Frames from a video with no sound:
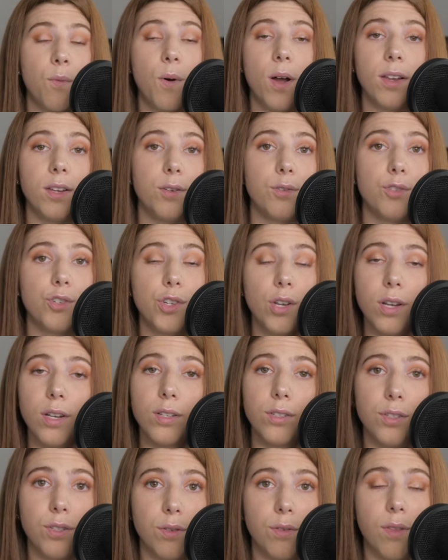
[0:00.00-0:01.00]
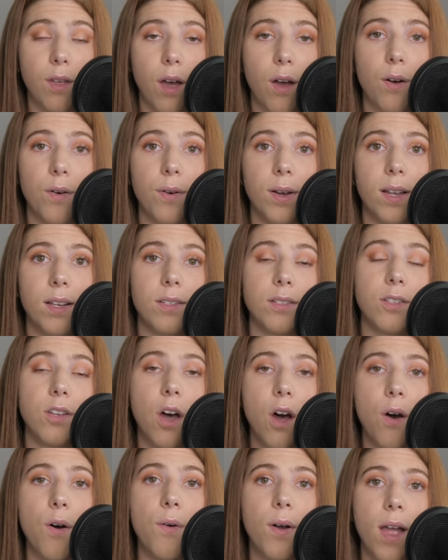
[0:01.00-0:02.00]
What you shouldn't do though is
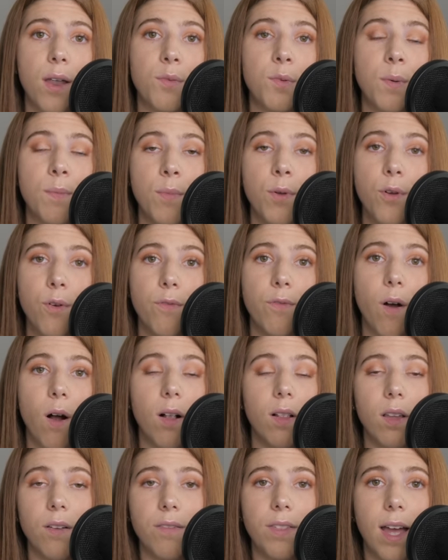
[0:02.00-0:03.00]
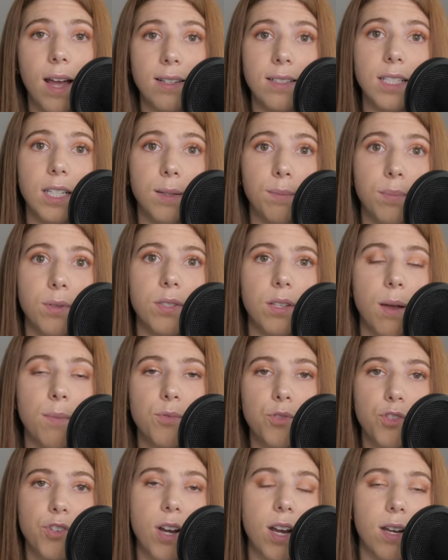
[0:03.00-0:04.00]
go and remove all of that deep
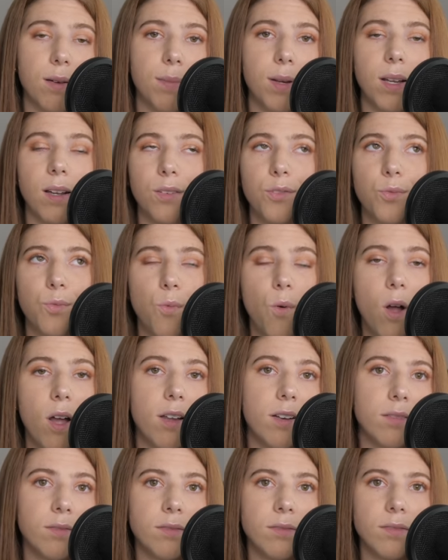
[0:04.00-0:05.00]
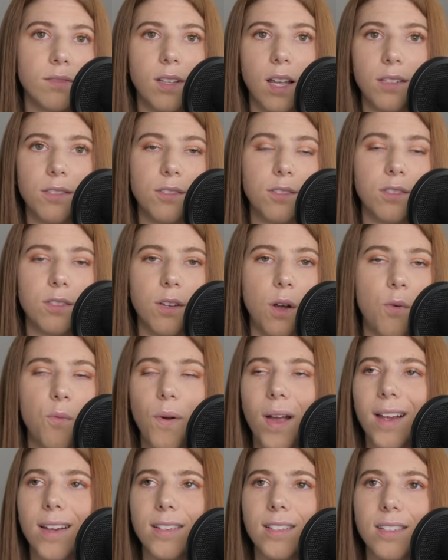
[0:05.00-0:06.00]
substrate, because one, that's a
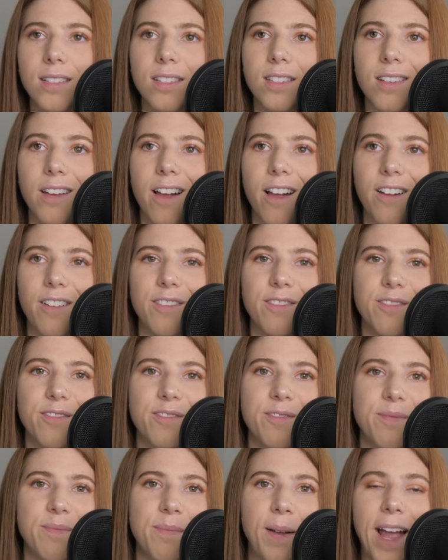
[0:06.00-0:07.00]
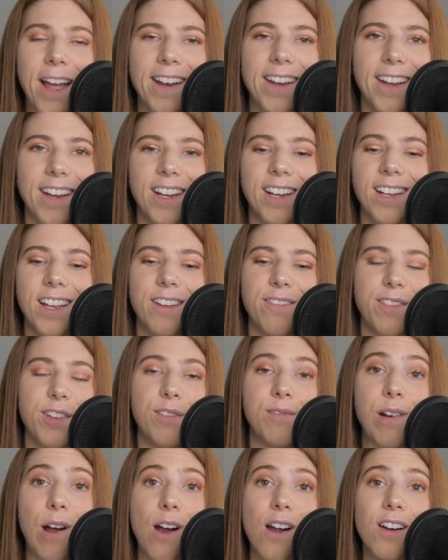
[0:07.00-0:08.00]
waste of bedding if
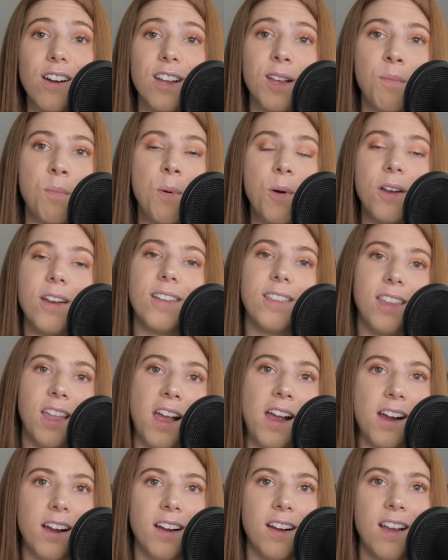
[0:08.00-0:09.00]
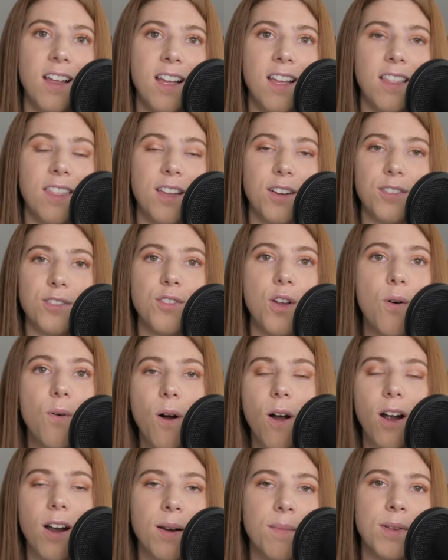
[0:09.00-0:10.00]
you've already put it there. There's no
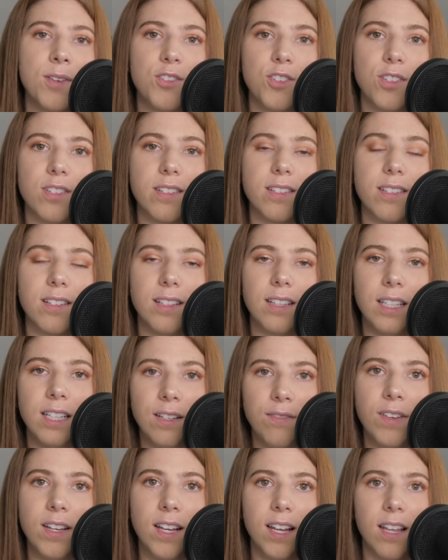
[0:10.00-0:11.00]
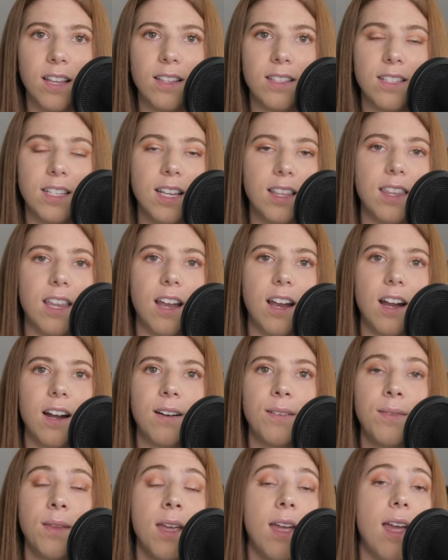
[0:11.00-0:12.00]
harm in just leaving it sit there.
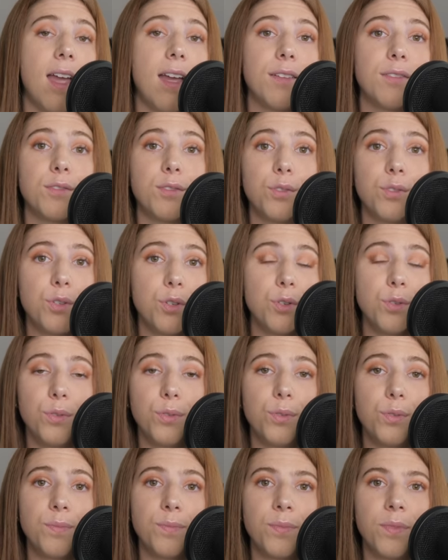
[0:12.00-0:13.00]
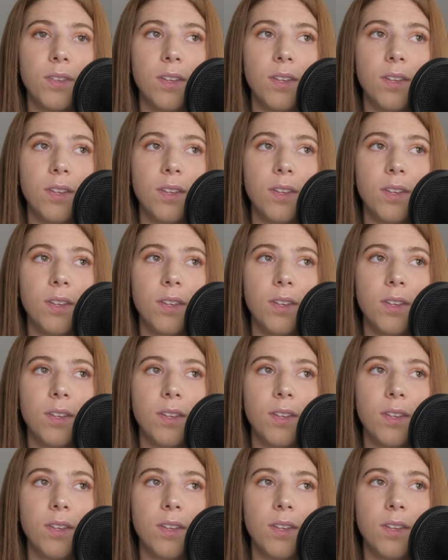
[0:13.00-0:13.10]
And two,